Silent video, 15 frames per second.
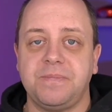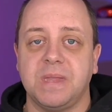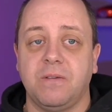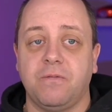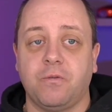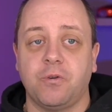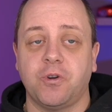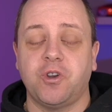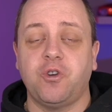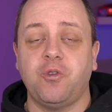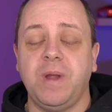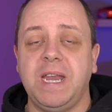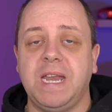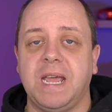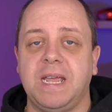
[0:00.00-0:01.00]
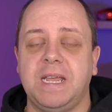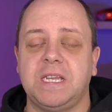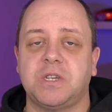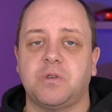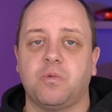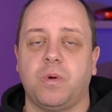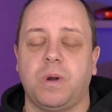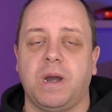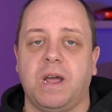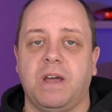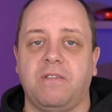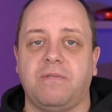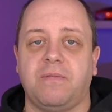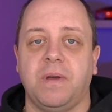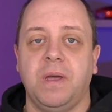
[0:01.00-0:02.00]
for three days where
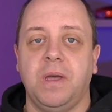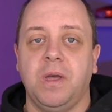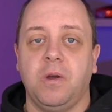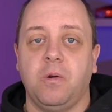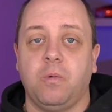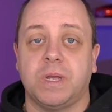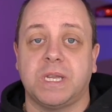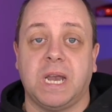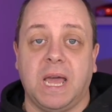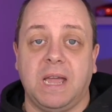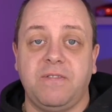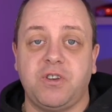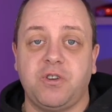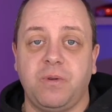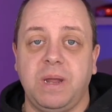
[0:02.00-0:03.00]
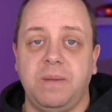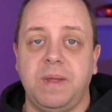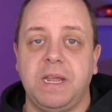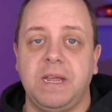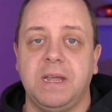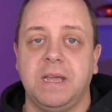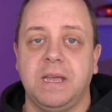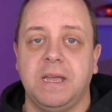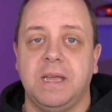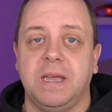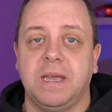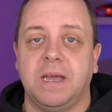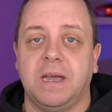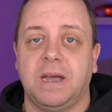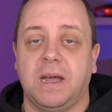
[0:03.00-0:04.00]
I've was live streaming.
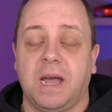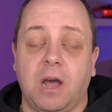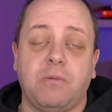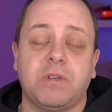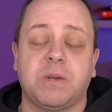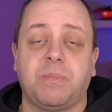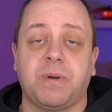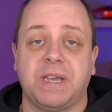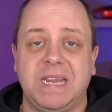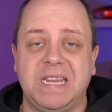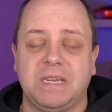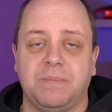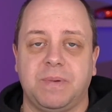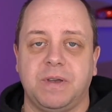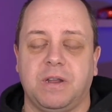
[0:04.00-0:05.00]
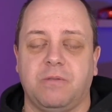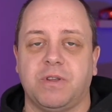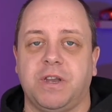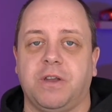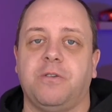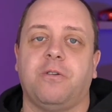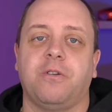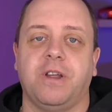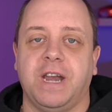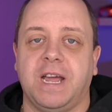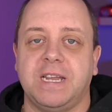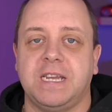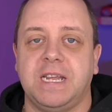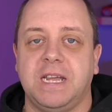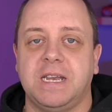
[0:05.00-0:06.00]
Uh, I was a participant. I was not
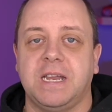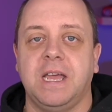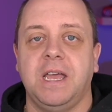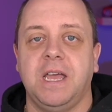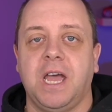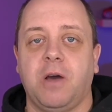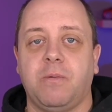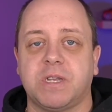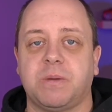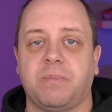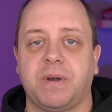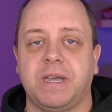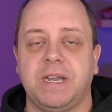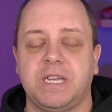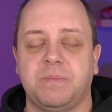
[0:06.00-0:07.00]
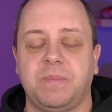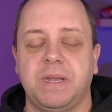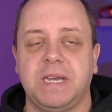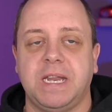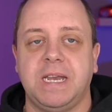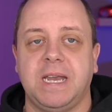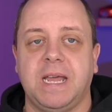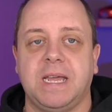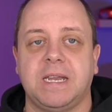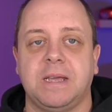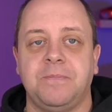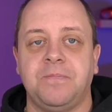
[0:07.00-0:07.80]
organizing it. I was a participant in that,